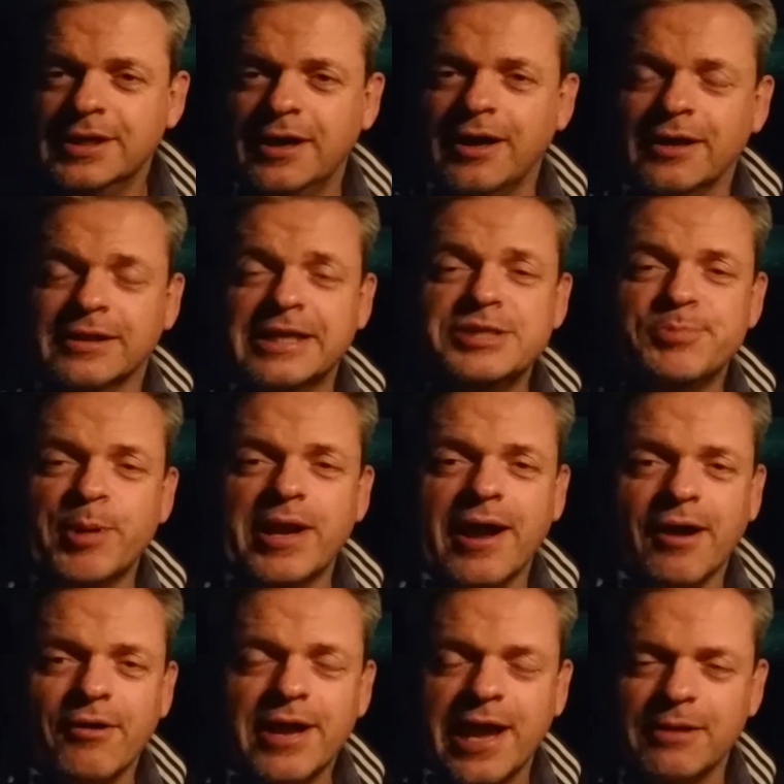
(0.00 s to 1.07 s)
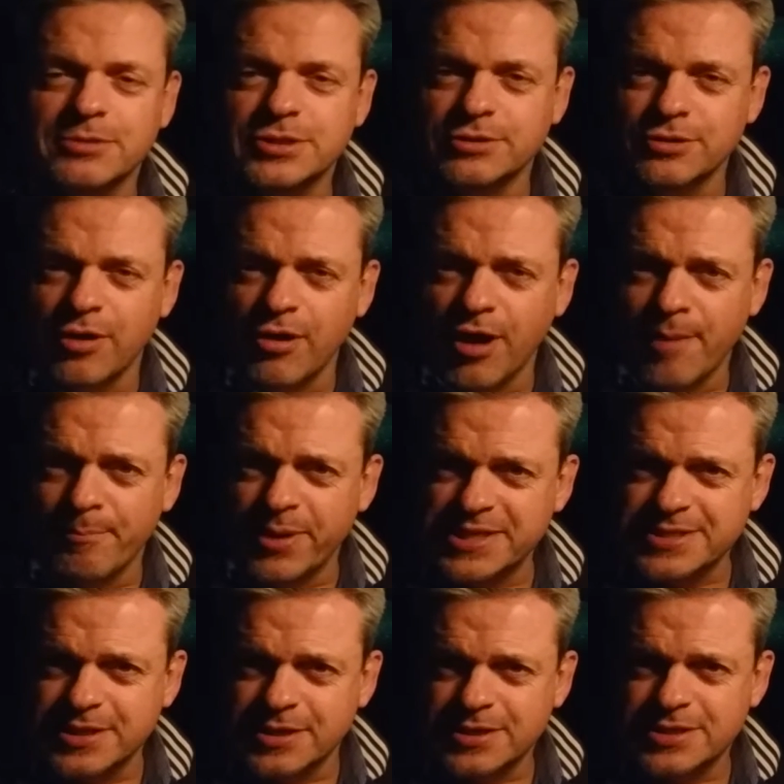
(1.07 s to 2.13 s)
Uh, Lee's been our accountant on our
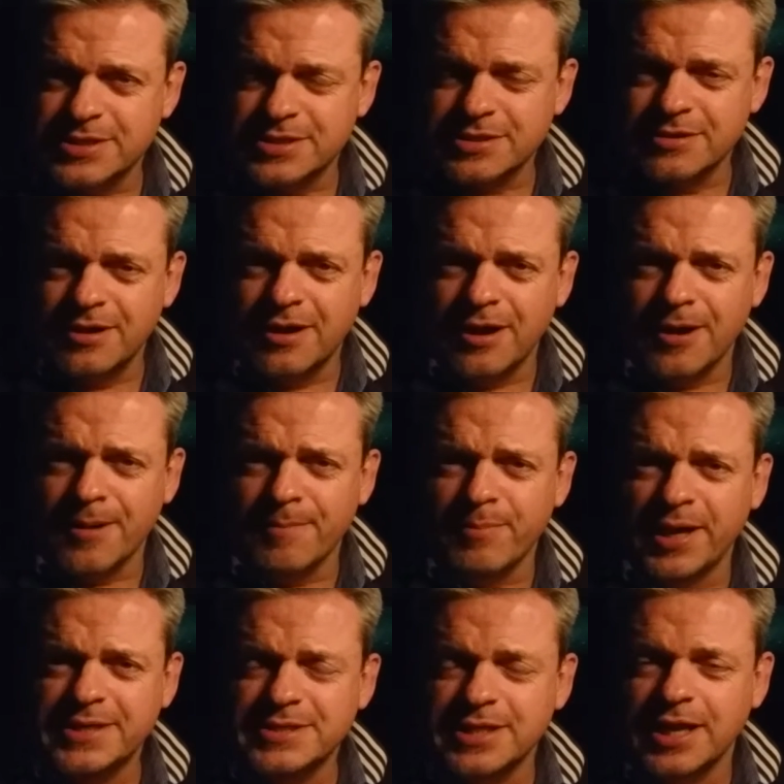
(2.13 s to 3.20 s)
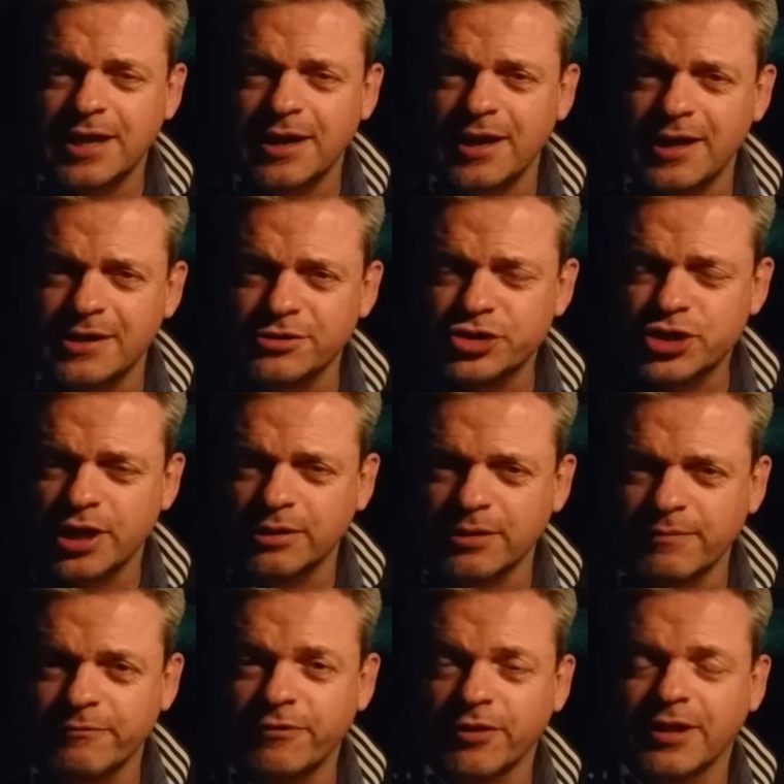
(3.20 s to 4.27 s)
business uh, based here in
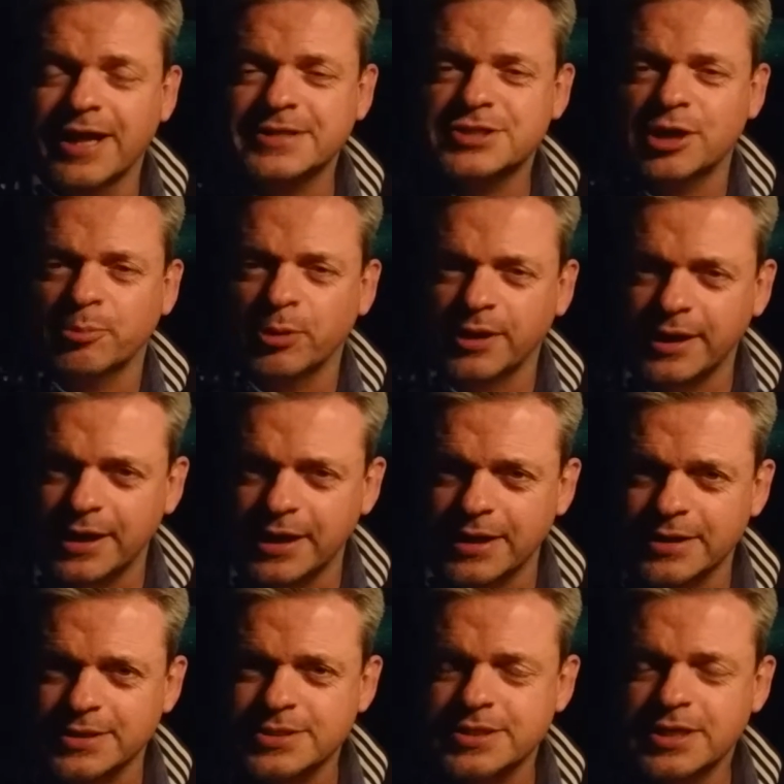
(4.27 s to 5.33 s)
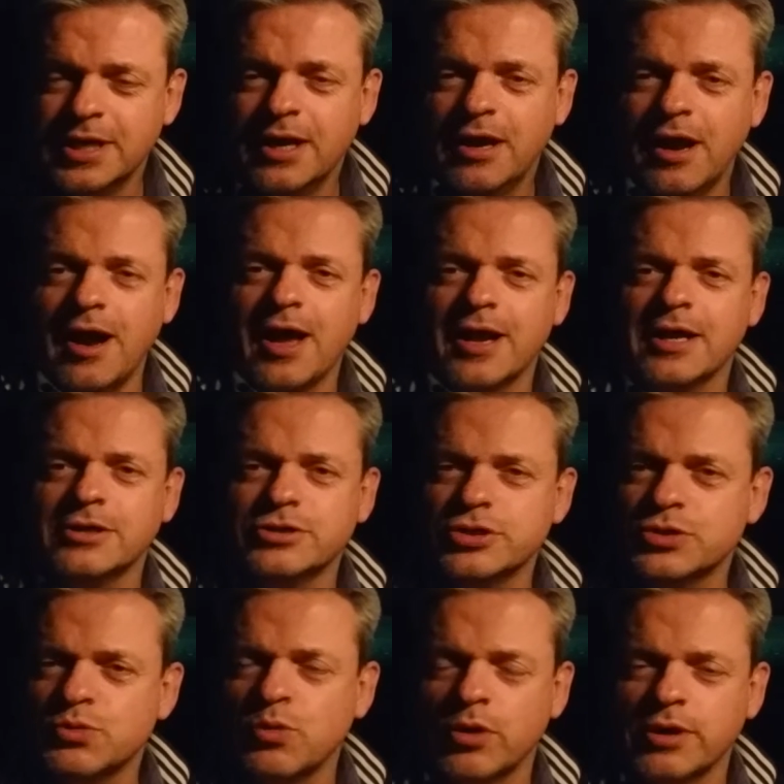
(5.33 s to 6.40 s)
Cheltenham for the last couple of years, and I
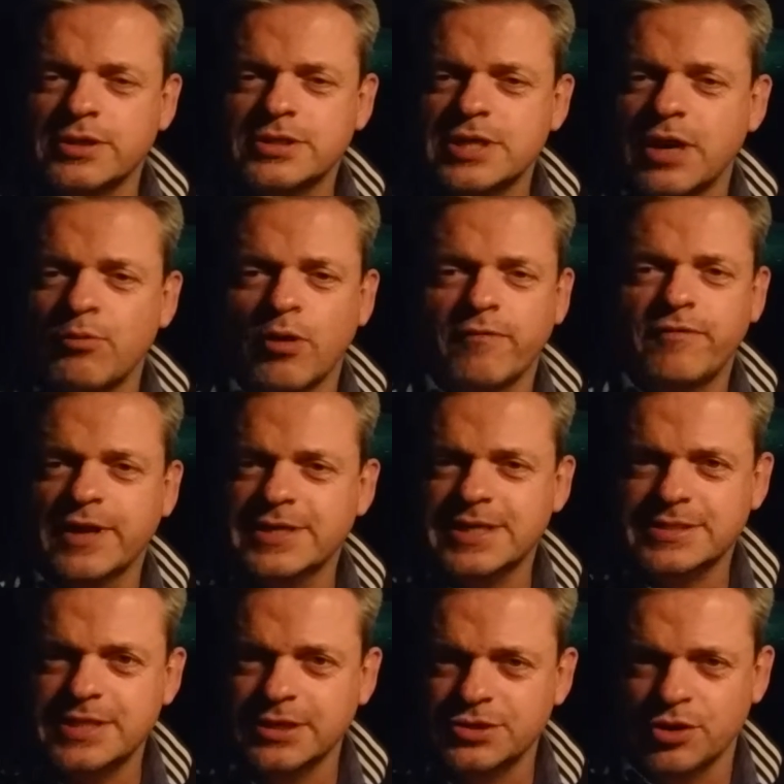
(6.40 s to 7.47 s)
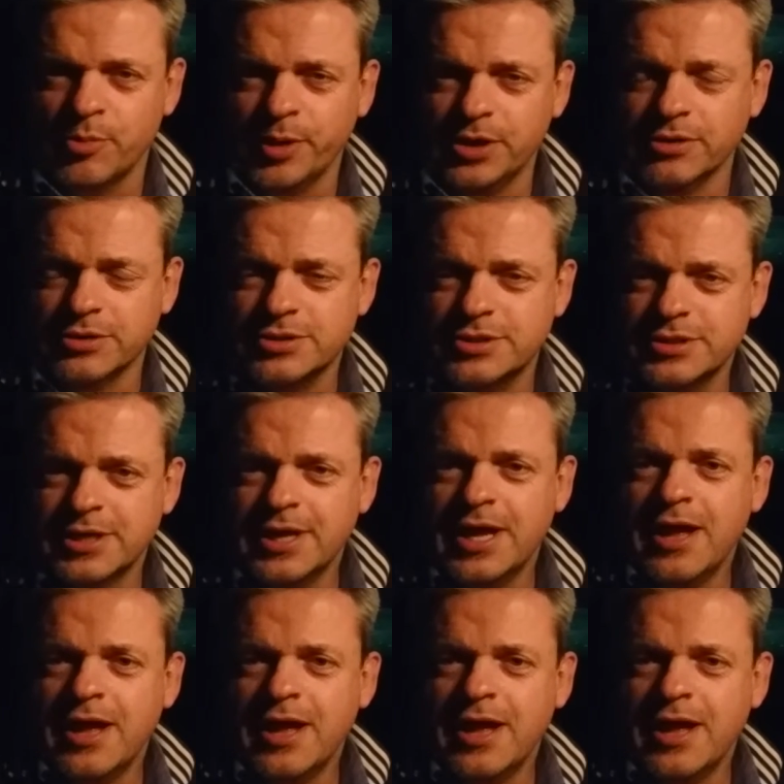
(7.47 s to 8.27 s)
just wanted to say what a fantastic job he does.